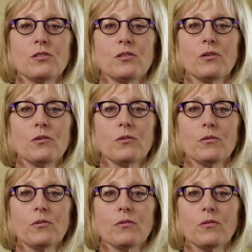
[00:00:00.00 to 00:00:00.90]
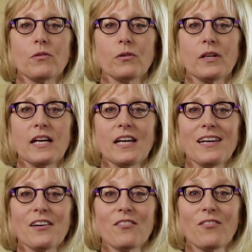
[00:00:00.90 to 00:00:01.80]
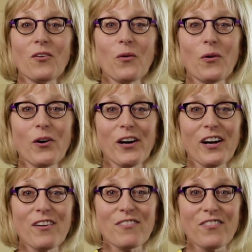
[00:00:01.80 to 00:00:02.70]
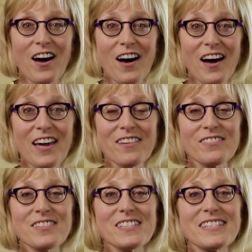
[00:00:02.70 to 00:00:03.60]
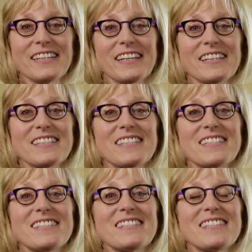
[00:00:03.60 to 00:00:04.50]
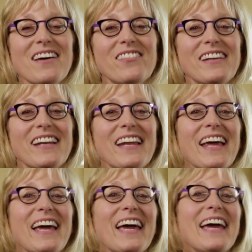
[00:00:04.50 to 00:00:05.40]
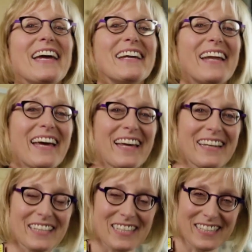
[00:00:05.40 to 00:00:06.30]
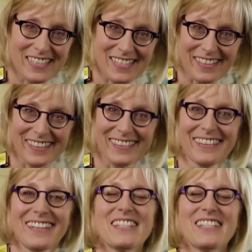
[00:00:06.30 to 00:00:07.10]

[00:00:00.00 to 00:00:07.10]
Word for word: 2, 3, 4, 5, 6, 7, 8, and done.